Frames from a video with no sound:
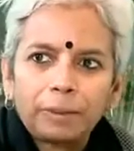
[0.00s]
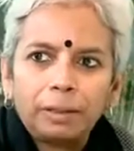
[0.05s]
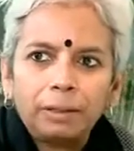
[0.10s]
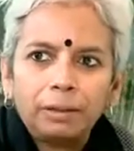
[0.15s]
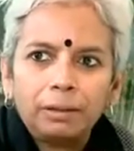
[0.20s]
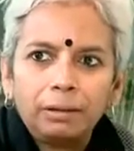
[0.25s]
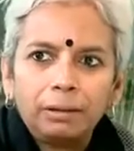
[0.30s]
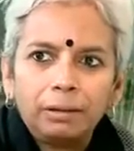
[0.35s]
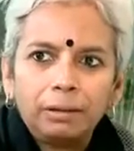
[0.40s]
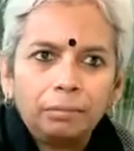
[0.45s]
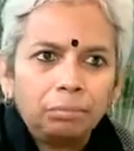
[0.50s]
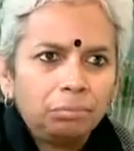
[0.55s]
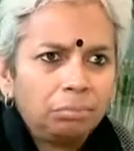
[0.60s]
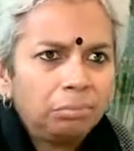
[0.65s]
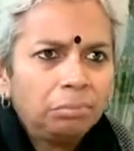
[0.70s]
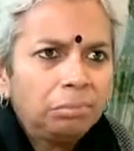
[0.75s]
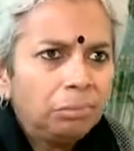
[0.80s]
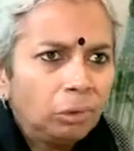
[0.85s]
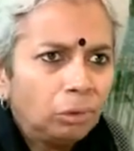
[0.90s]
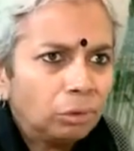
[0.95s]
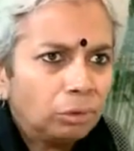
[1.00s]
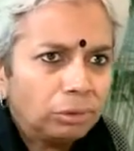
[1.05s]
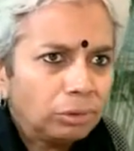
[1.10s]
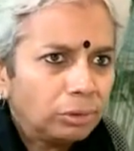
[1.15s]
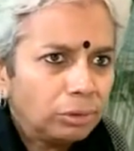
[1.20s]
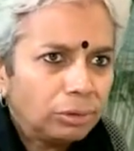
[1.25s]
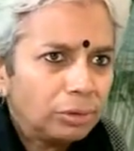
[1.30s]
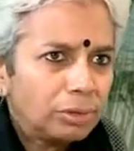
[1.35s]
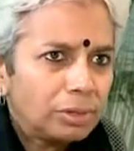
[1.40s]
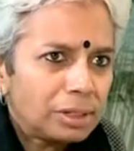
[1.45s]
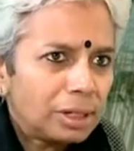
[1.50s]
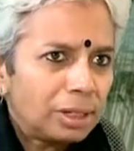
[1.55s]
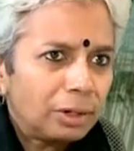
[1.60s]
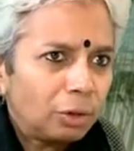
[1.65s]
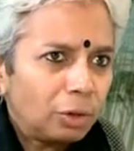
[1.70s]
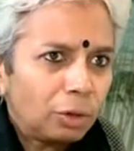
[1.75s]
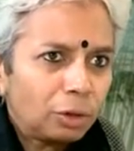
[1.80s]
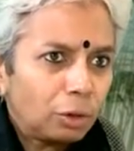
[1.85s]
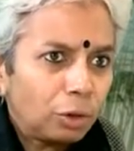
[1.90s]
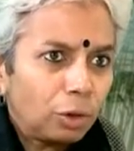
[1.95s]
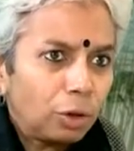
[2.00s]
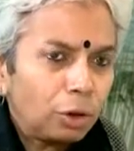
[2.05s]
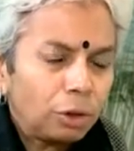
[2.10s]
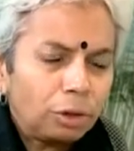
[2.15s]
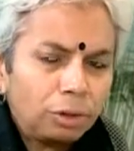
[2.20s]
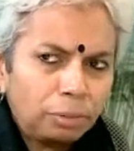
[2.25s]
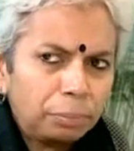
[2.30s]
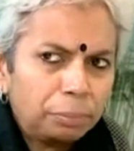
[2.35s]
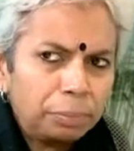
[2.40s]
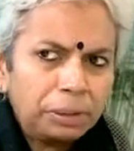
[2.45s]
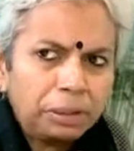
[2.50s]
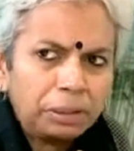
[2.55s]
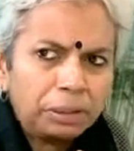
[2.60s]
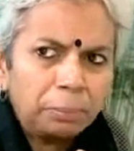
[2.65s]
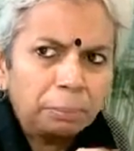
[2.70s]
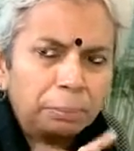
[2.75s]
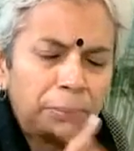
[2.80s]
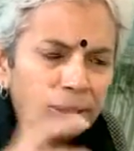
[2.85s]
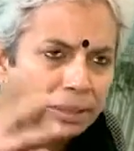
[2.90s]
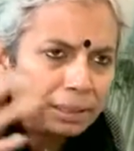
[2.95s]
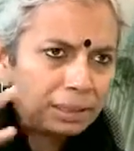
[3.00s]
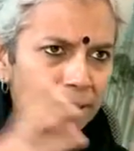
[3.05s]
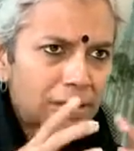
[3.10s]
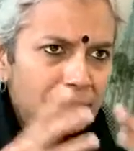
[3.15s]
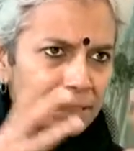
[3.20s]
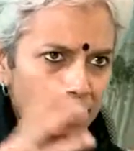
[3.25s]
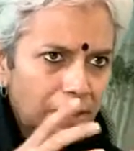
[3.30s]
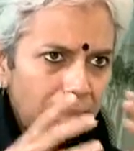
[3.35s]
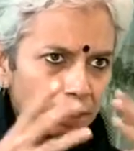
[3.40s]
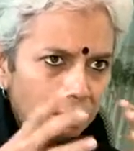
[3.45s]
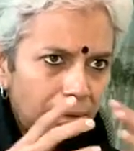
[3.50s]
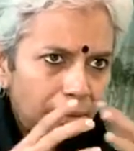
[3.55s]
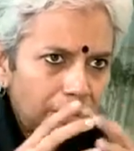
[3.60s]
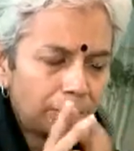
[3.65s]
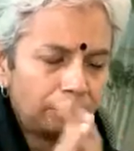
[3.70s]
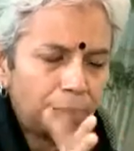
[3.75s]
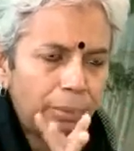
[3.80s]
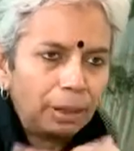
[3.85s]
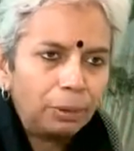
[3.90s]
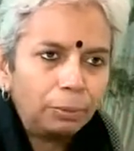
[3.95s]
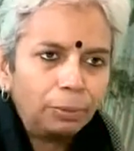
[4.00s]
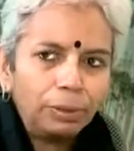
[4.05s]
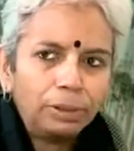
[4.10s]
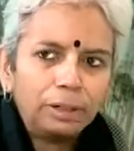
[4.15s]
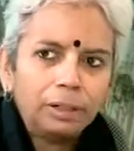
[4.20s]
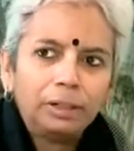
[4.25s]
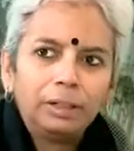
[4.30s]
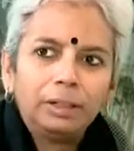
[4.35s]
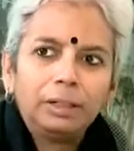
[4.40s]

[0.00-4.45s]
No, those are not, or be completely still bound.